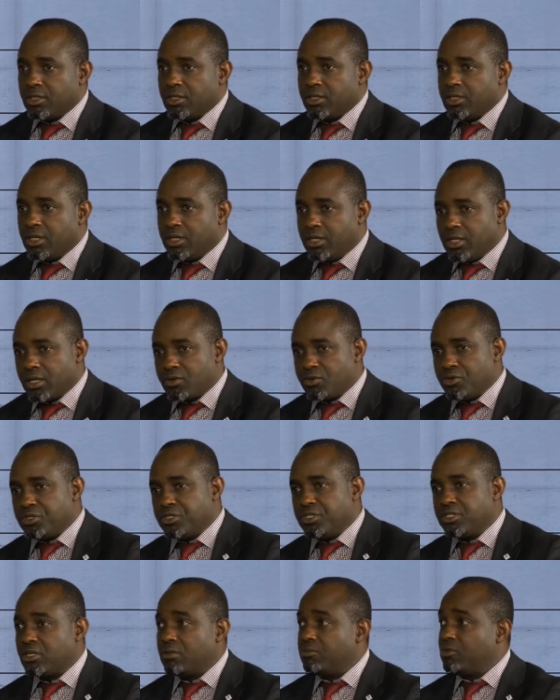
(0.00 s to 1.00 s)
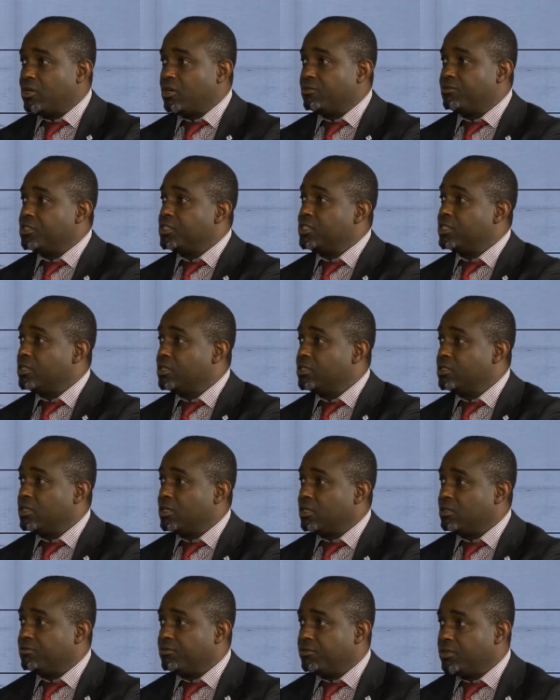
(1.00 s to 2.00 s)
in the ecosystem, you have
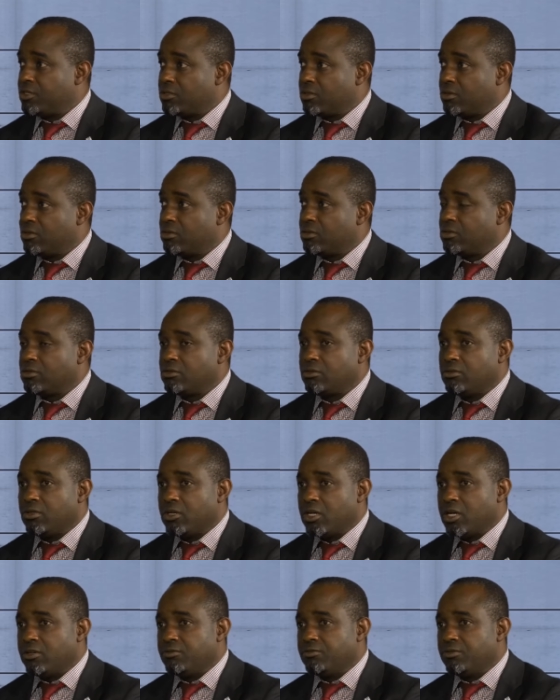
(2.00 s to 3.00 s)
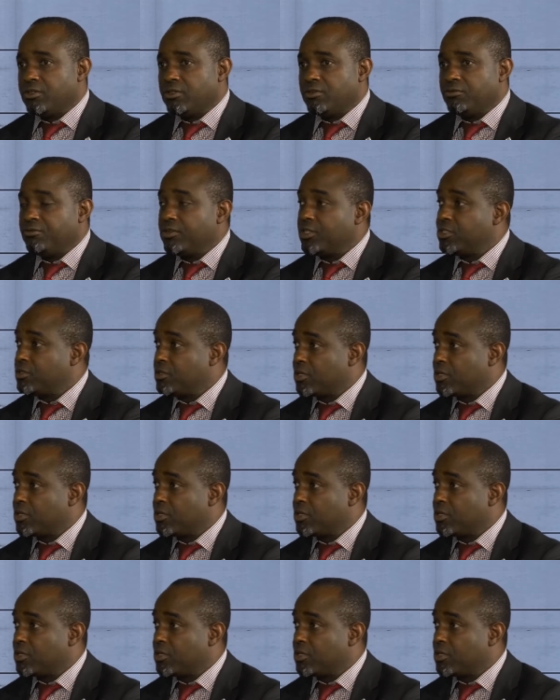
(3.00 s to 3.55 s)
angel investors, you have venture